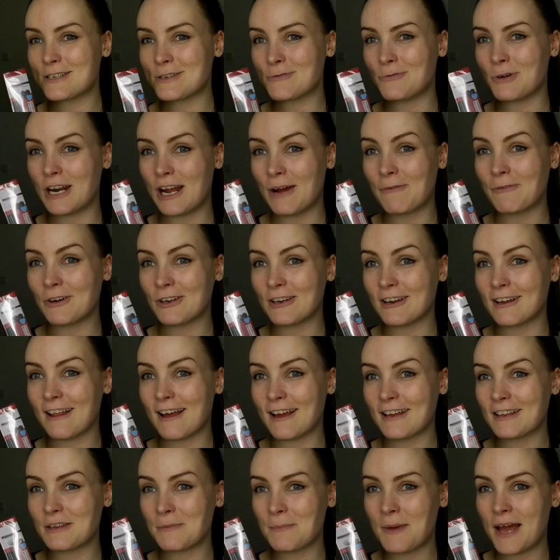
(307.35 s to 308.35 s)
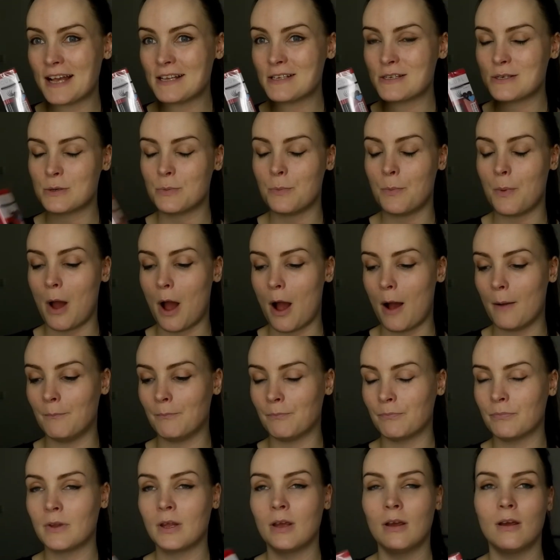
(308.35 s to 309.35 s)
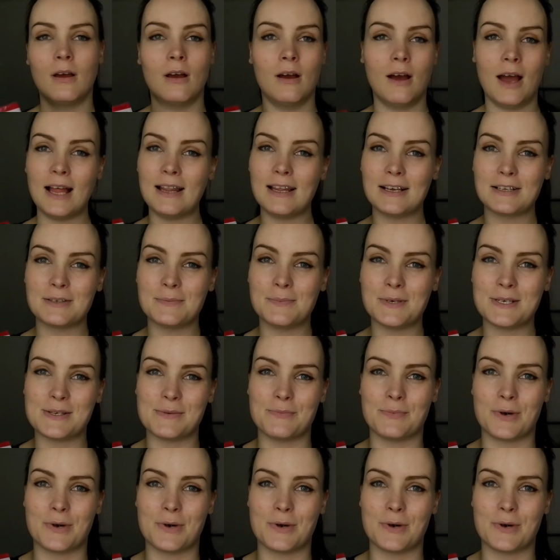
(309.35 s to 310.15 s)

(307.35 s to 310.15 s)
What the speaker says: is what I'm gonna like the best, but I like to be